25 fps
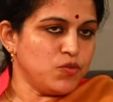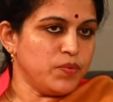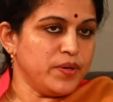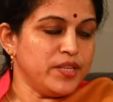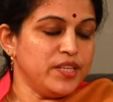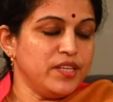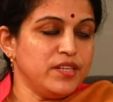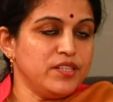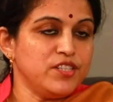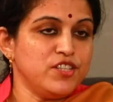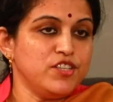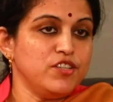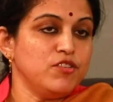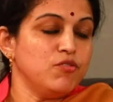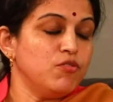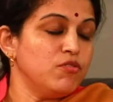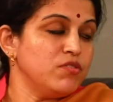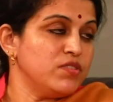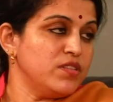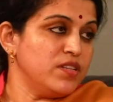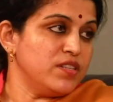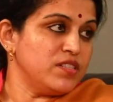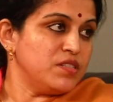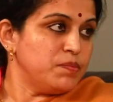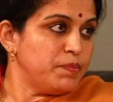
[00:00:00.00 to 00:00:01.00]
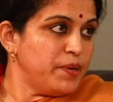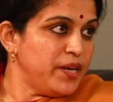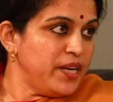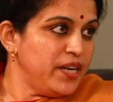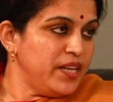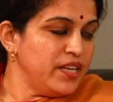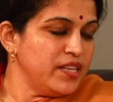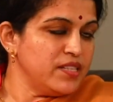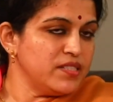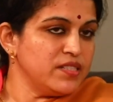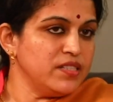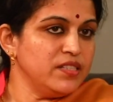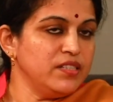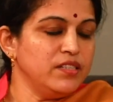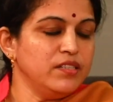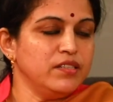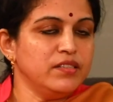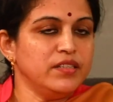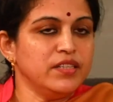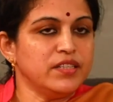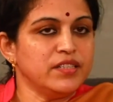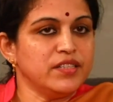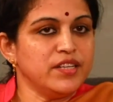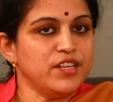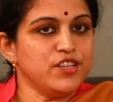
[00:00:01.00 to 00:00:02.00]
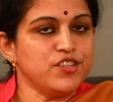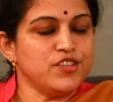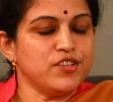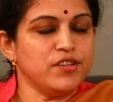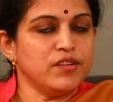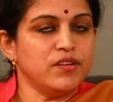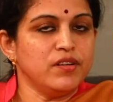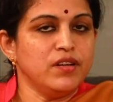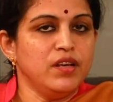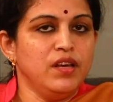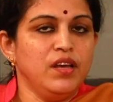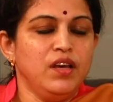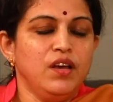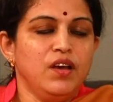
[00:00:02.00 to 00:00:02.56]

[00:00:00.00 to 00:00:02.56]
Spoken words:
whether she knows her spellings in dictation,